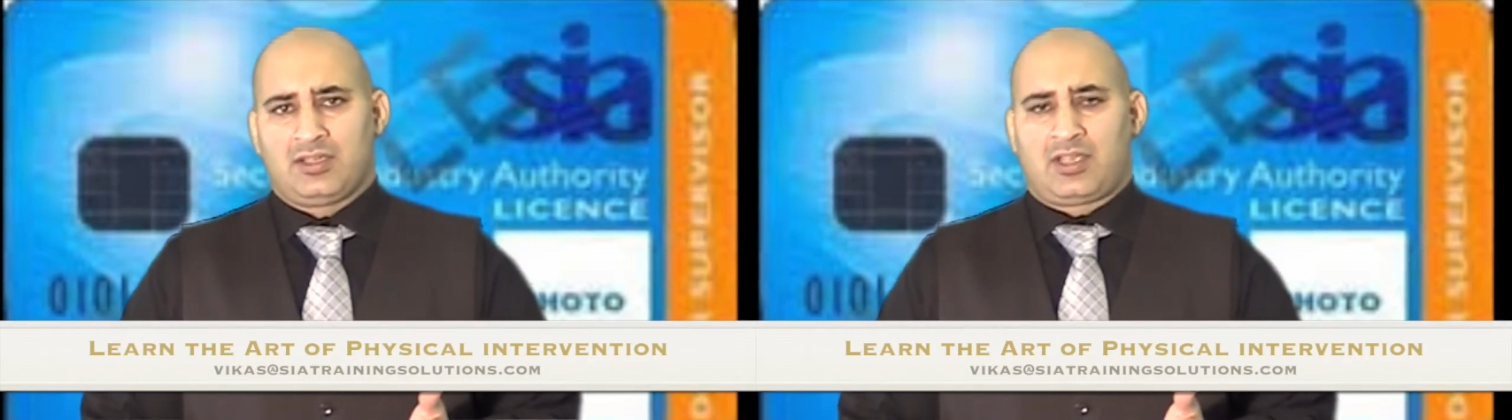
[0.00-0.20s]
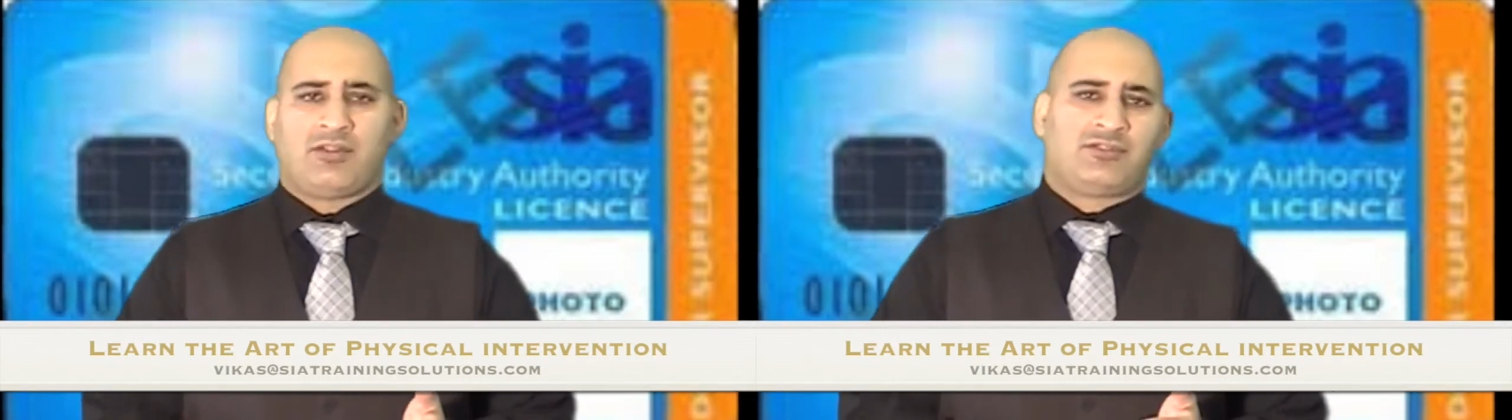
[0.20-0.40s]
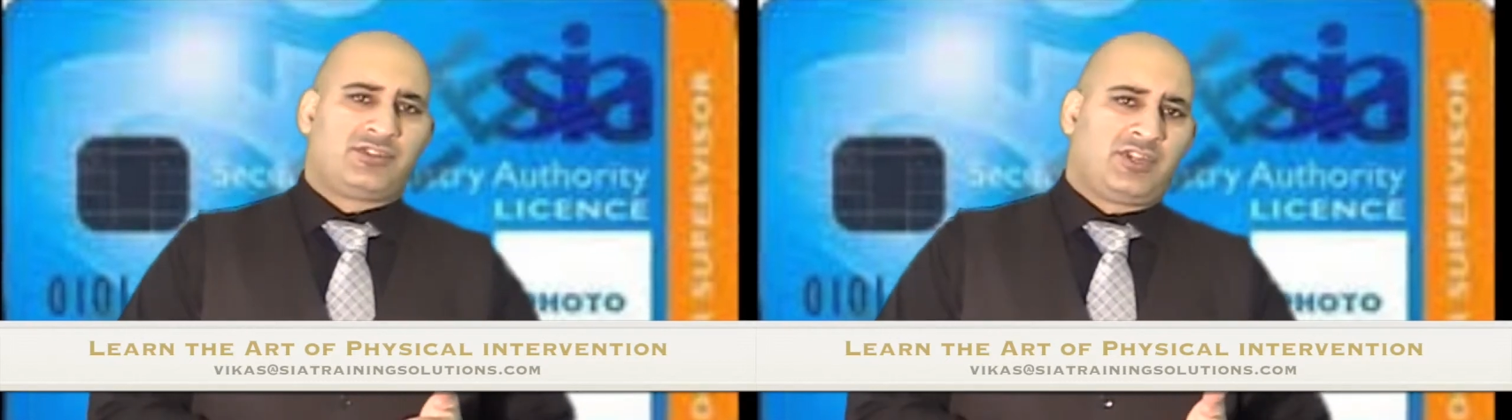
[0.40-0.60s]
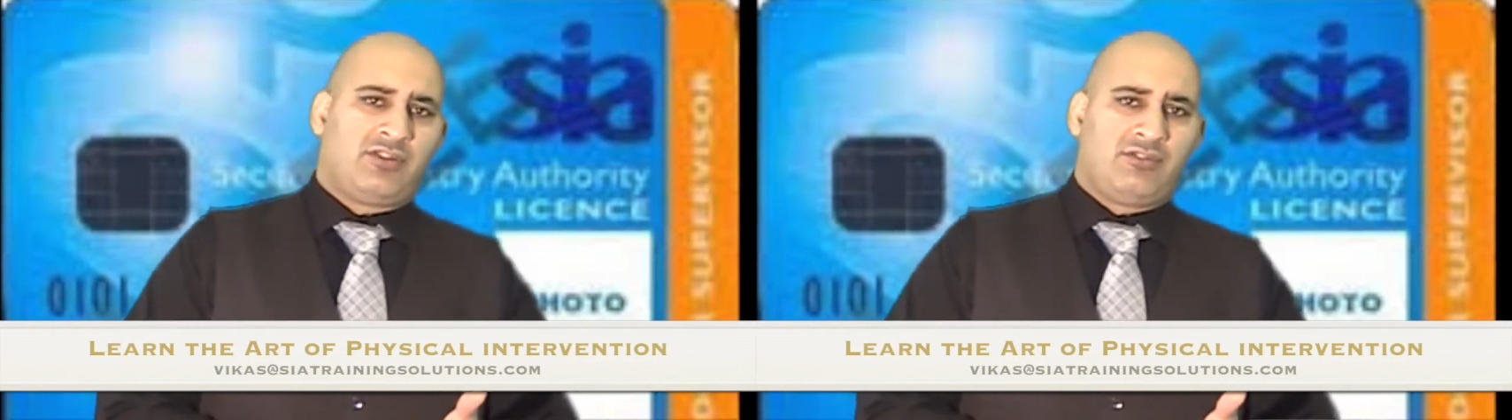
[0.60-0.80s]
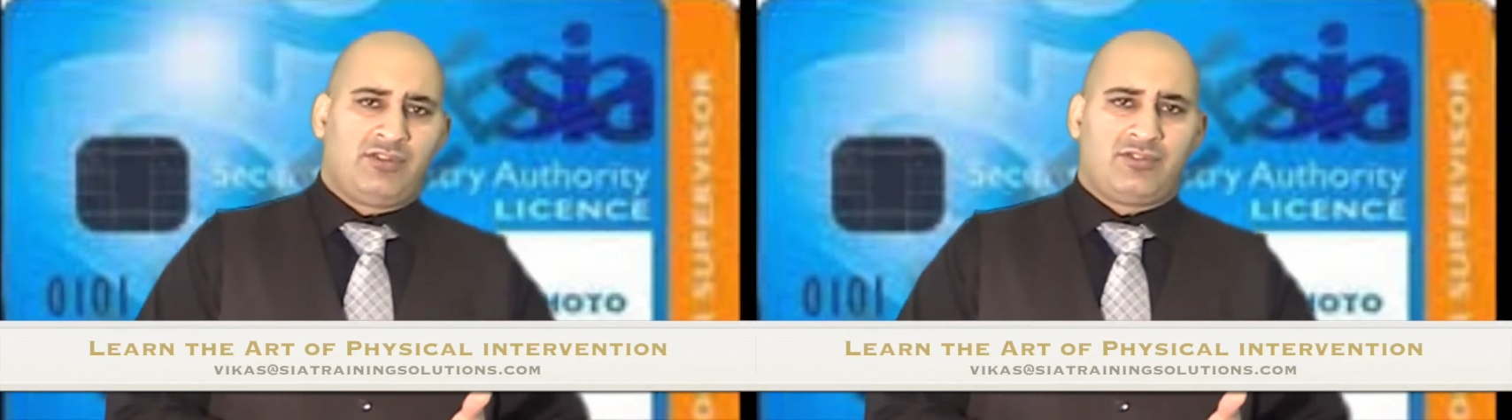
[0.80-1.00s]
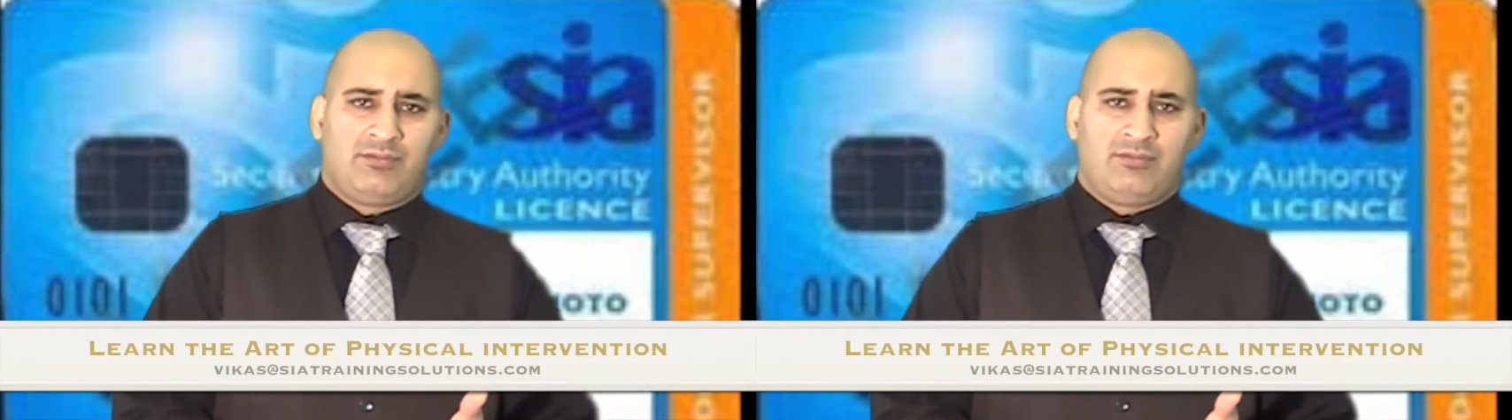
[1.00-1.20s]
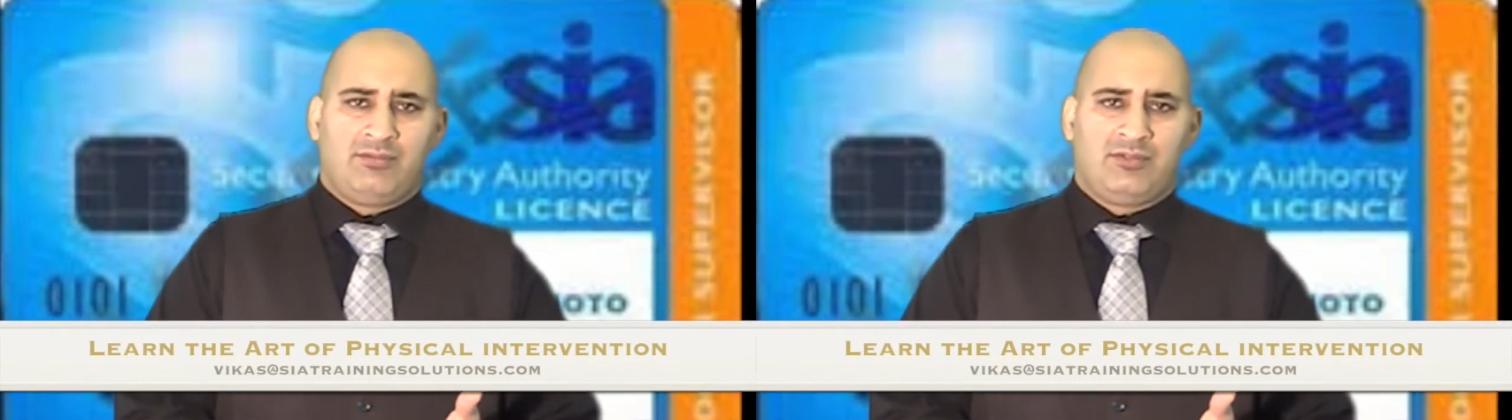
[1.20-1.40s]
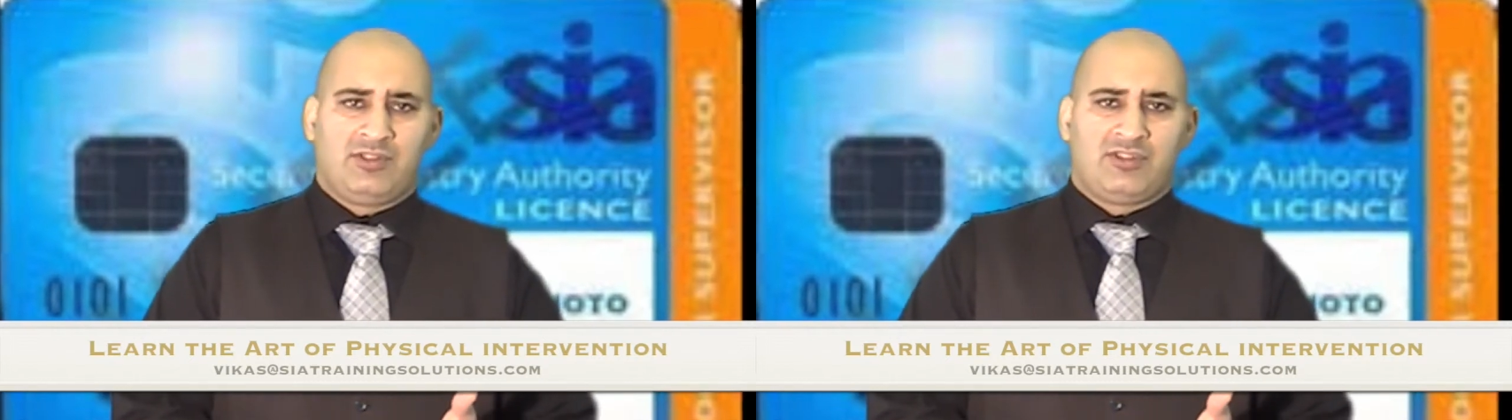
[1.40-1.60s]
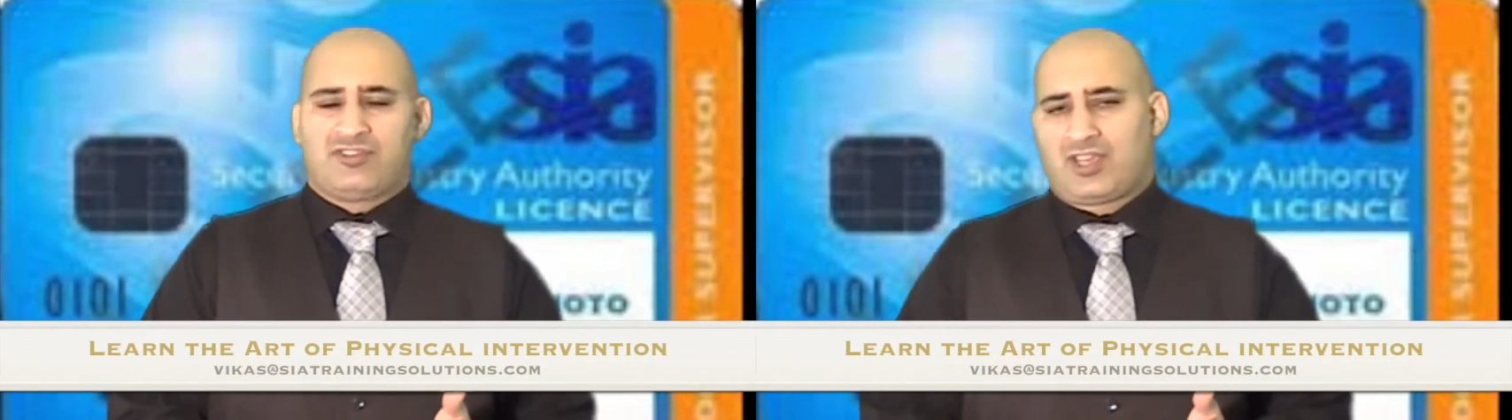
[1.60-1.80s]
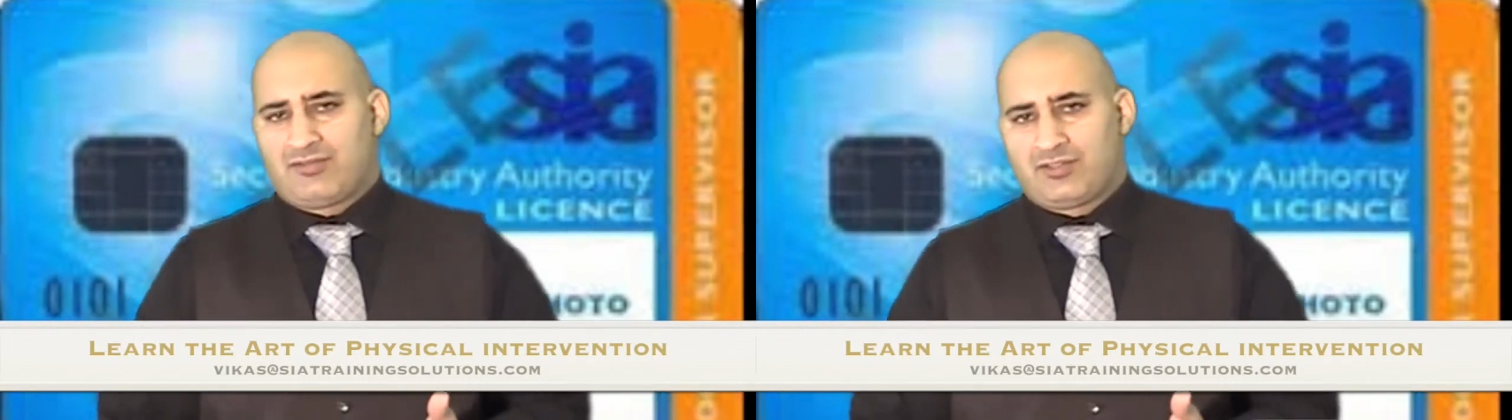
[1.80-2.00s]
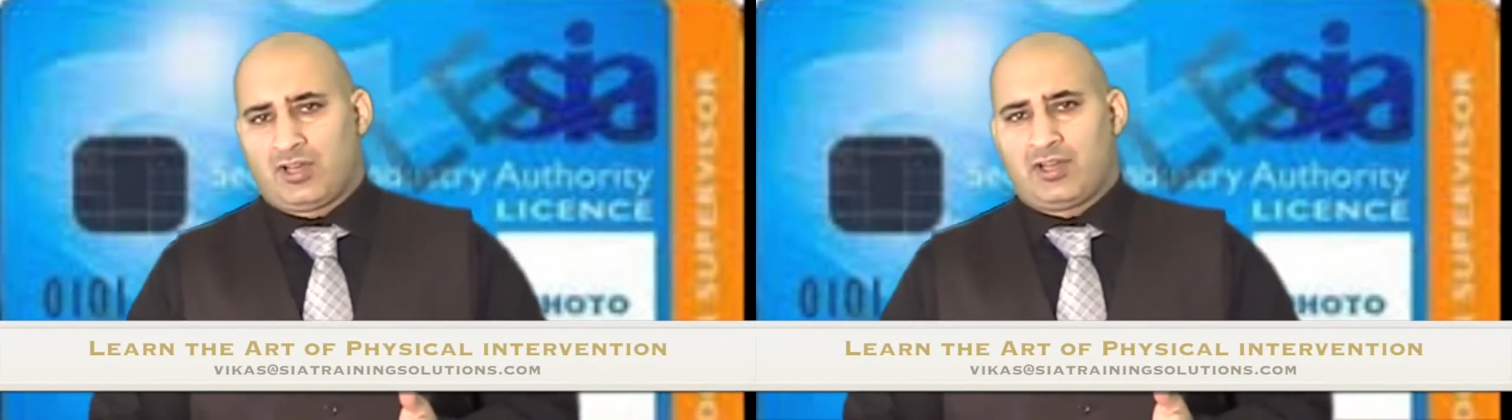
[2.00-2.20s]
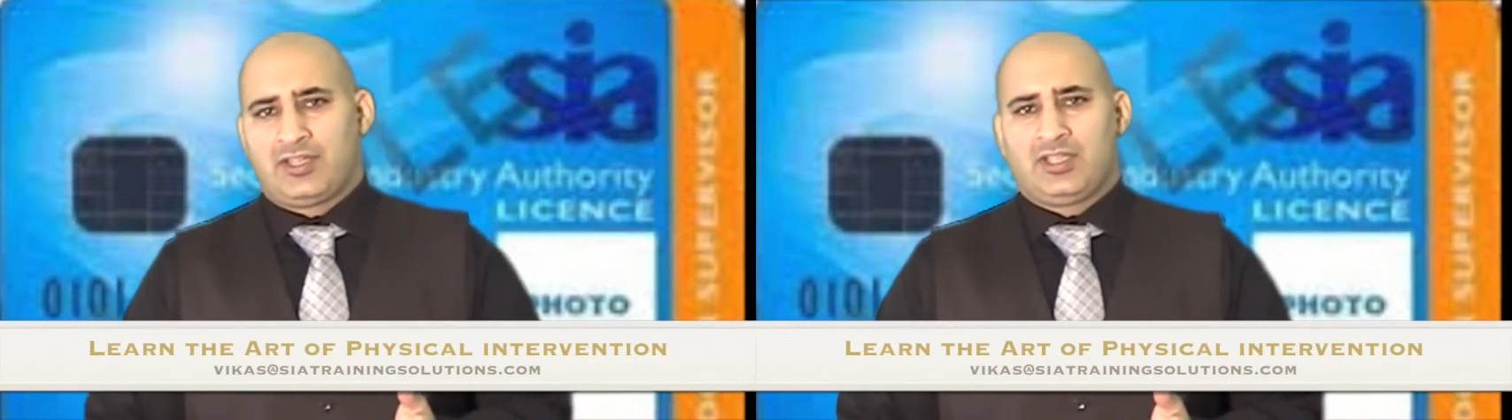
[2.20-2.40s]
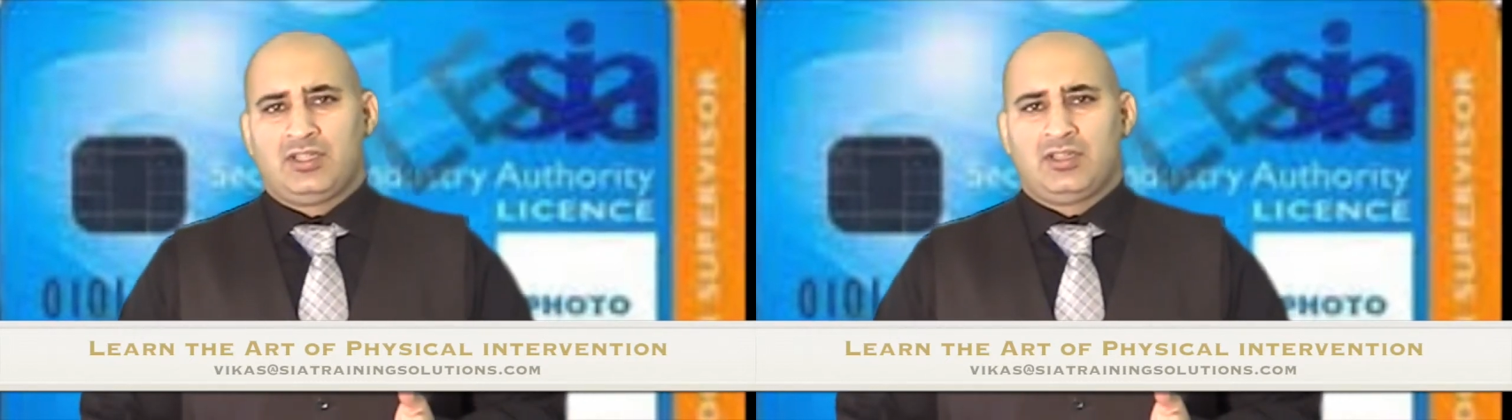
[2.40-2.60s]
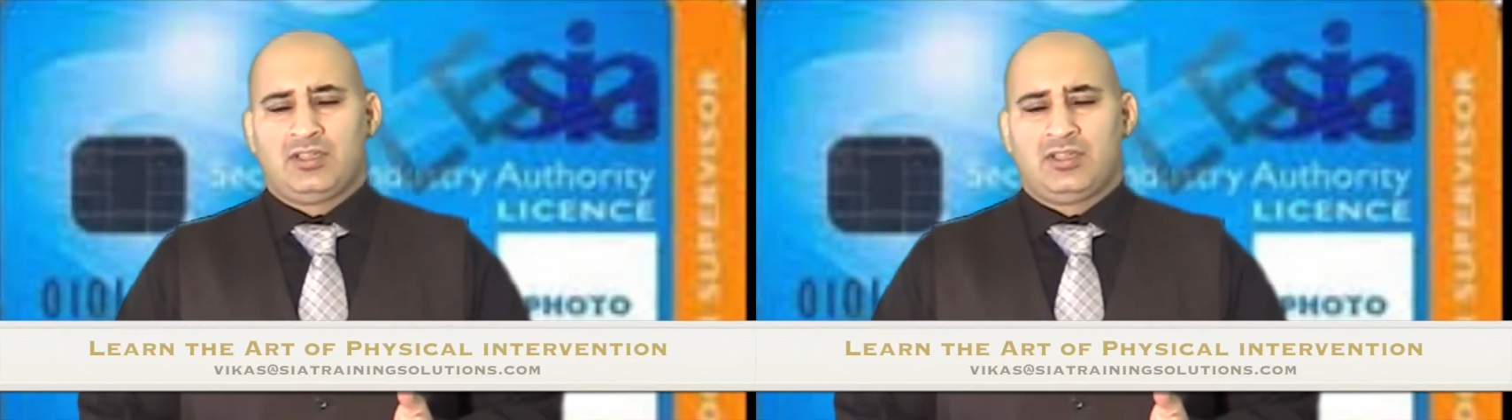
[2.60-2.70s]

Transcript: counter-terrorism, safeguarding,